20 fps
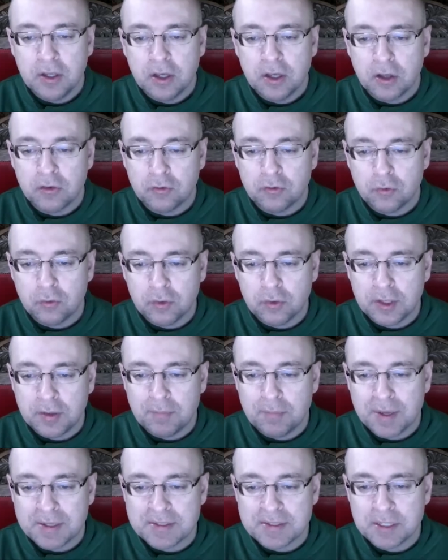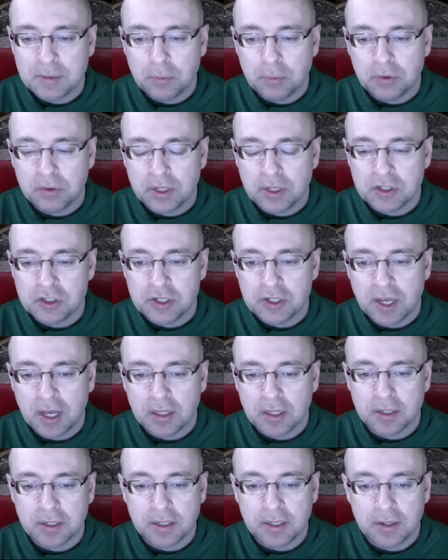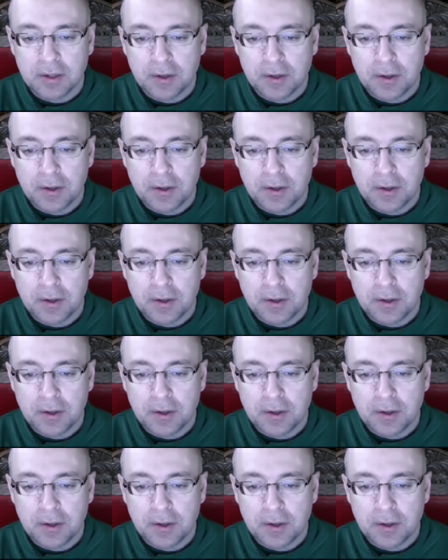a truly messy potentiality.